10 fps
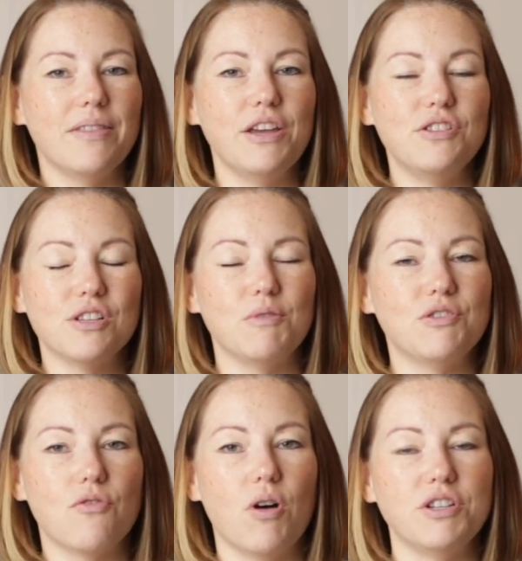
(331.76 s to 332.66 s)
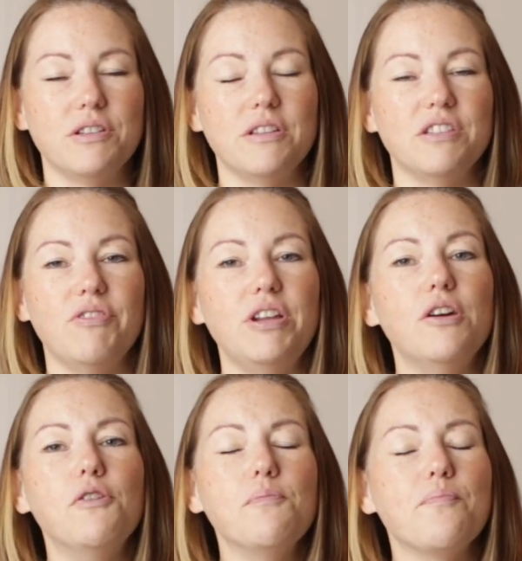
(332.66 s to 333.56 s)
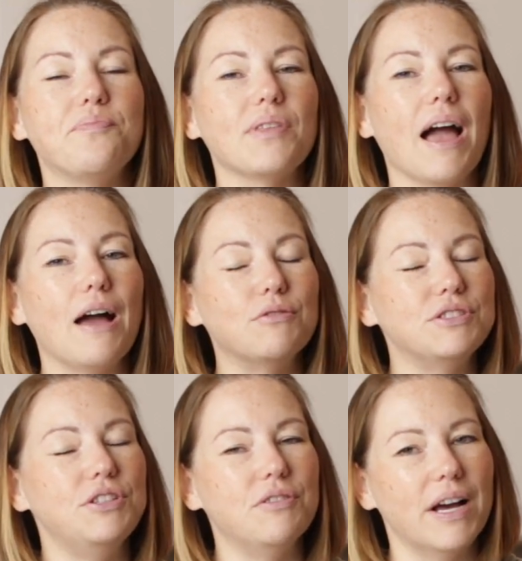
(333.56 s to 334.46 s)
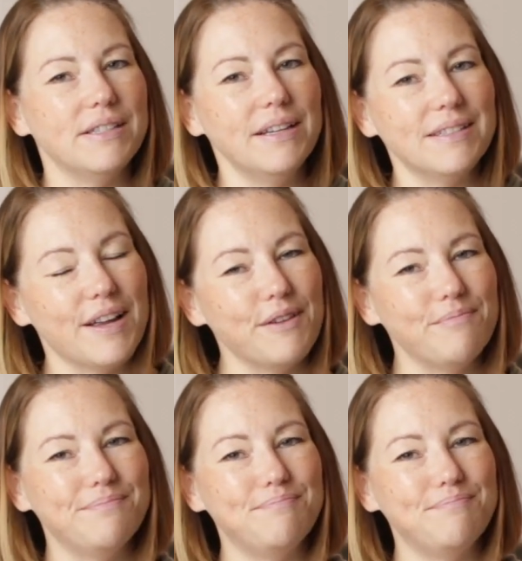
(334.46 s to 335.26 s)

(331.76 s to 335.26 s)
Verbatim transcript: Thank you so much for watching this video. I will see you guys next time.